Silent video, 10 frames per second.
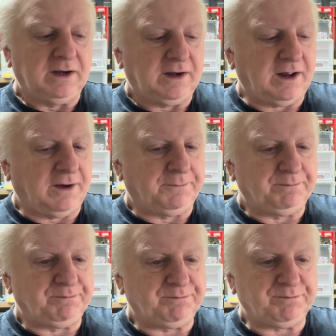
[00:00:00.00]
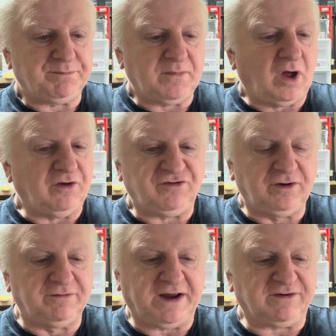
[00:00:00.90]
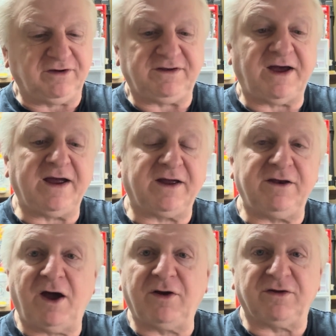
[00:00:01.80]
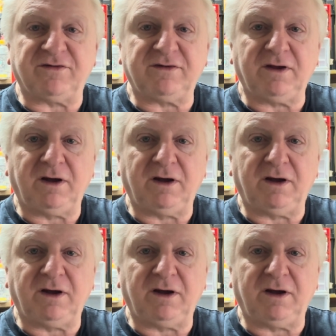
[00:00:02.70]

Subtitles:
Now, I should have actually taken notice